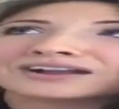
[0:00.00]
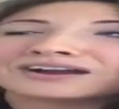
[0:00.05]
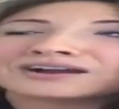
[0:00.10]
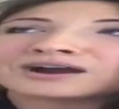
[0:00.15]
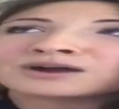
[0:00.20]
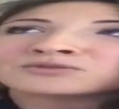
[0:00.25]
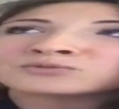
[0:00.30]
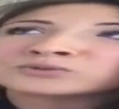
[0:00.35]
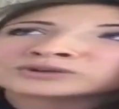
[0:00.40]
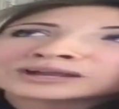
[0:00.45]

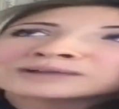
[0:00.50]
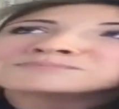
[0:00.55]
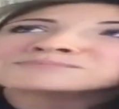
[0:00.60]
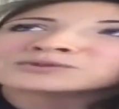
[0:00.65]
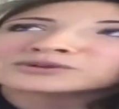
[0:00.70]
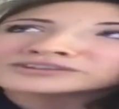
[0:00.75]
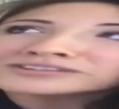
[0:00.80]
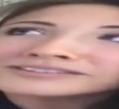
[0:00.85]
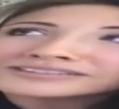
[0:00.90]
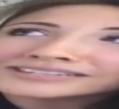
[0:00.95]
what I'm
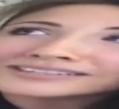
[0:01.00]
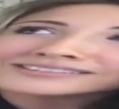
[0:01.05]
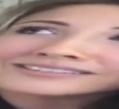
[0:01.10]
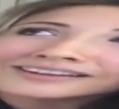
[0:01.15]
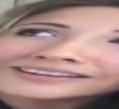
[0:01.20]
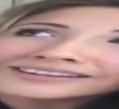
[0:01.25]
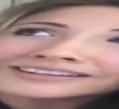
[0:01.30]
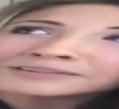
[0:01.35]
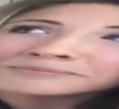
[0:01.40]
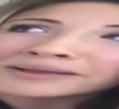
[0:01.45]
most
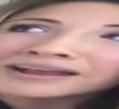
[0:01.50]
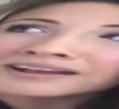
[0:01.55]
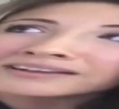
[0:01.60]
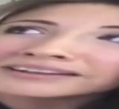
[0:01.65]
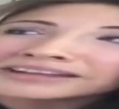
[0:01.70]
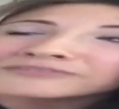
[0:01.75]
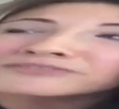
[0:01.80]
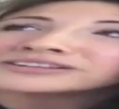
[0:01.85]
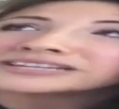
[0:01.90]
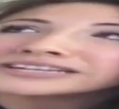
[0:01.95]
excited
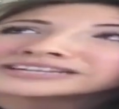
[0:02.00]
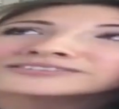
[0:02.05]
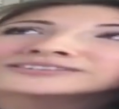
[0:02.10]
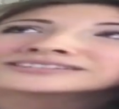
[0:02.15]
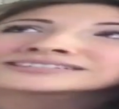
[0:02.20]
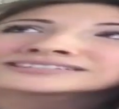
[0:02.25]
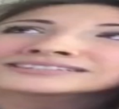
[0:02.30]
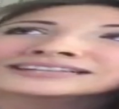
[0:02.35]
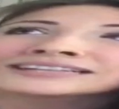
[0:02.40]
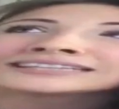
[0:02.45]
about, every year
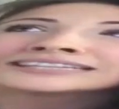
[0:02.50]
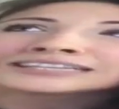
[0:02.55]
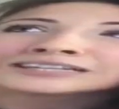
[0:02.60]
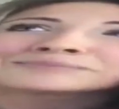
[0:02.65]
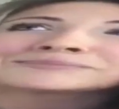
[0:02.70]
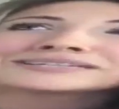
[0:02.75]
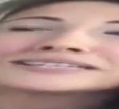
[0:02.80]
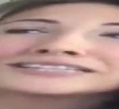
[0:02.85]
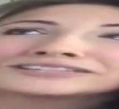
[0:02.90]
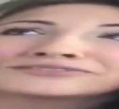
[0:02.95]
is a little
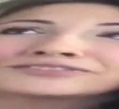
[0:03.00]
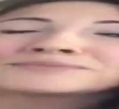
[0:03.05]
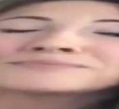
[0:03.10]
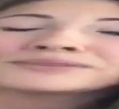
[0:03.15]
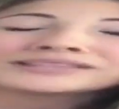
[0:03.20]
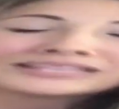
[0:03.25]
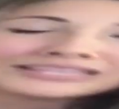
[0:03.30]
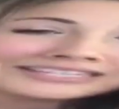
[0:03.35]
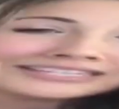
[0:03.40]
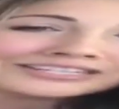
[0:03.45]
bit different,
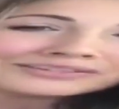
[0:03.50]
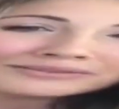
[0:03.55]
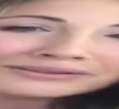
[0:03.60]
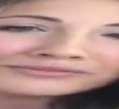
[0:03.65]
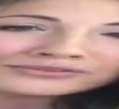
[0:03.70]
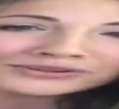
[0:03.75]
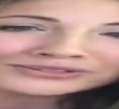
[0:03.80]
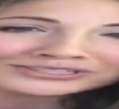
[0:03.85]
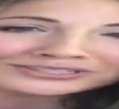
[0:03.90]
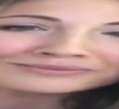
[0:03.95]
but this year
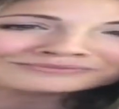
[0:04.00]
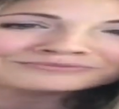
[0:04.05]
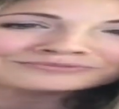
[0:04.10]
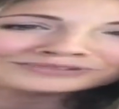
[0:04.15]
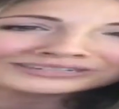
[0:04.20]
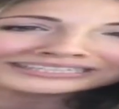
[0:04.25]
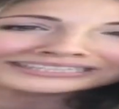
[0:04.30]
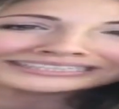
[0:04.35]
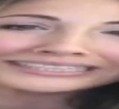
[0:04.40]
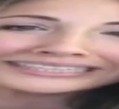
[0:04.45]
we've got some
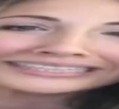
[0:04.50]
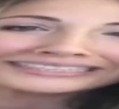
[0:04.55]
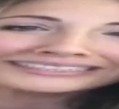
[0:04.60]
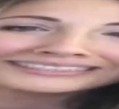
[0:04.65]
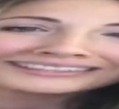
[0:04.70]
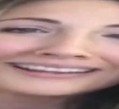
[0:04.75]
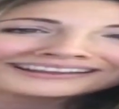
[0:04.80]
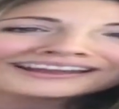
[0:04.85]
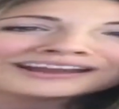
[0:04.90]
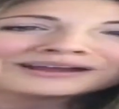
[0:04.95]
really
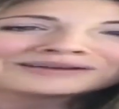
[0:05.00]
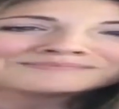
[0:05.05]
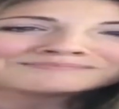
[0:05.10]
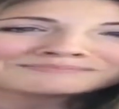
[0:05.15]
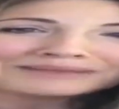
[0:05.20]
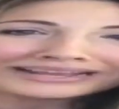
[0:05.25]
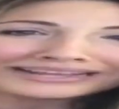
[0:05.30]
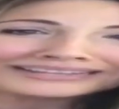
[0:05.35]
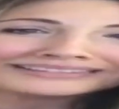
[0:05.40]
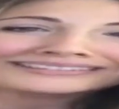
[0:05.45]

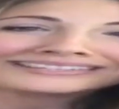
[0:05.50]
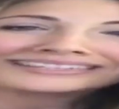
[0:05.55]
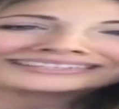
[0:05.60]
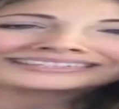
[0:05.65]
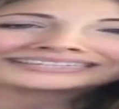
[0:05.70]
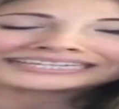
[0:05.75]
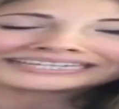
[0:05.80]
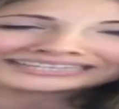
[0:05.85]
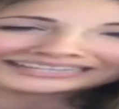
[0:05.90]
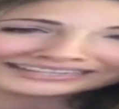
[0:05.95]

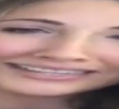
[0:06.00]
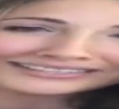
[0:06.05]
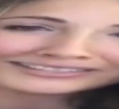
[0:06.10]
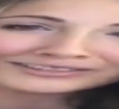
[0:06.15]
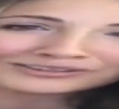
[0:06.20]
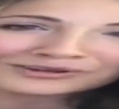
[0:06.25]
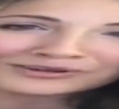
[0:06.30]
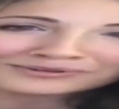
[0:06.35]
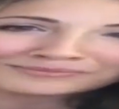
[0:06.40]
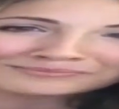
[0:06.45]
amazing
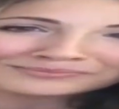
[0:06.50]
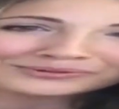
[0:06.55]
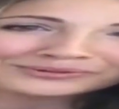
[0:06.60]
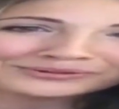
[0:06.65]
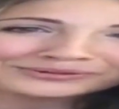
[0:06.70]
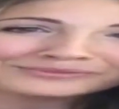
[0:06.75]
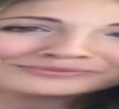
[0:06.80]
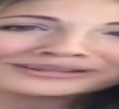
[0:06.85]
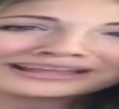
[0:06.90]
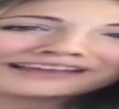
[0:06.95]
guests on
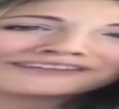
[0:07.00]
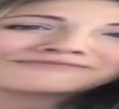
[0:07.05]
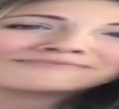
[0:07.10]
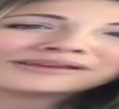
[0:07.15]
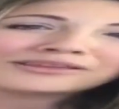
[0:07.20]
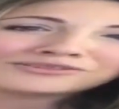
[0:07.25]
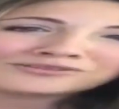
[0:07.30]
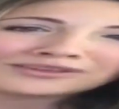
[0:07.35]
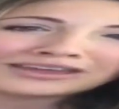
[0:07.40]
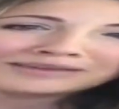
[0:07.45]
board. We have
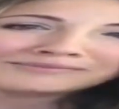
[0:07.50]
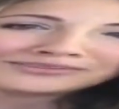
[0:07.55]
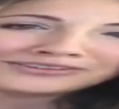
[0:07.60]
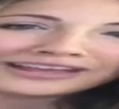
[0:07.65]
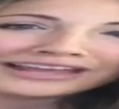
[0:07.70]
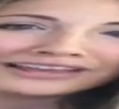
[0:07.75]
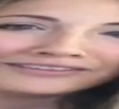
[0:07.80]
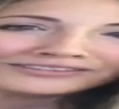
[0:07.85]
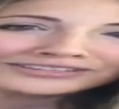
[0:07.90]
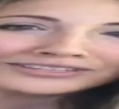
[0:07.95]
Matthew
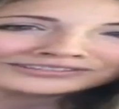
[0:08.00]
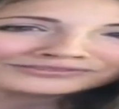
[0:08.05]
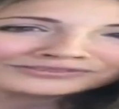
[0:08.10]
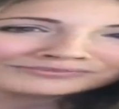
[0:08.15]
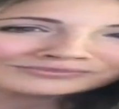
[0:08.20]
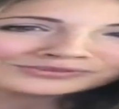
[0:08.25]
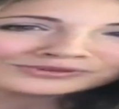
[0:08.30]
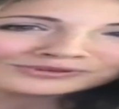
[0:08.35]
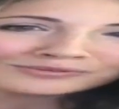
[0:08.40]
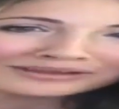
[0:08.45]
Evans
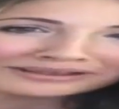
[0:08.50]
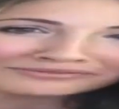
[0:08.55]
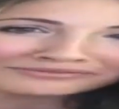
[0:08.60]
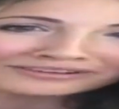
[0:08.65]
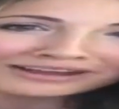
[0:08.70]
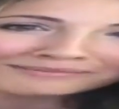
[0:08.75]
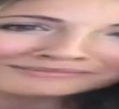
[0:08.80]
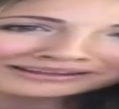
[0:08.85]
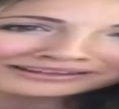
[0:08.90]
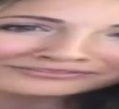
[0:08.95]
from Gourmet
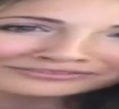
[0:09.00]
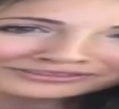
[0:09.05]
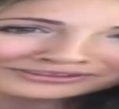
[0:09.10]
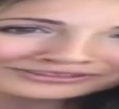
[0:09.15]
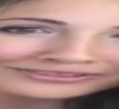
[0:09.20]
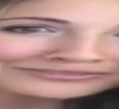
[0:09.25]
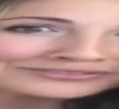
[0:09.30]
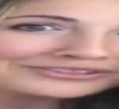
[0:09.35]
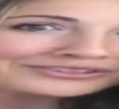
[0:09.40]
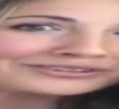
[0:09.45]
Farmer, for
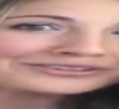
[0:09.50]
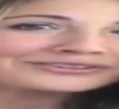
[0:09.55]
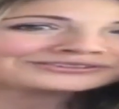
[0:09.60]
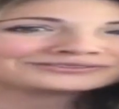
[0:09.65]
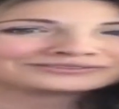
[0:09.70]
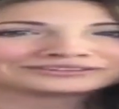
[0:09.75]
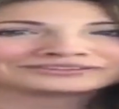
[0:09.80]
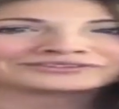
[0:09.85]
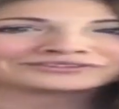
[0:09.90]
those of you who,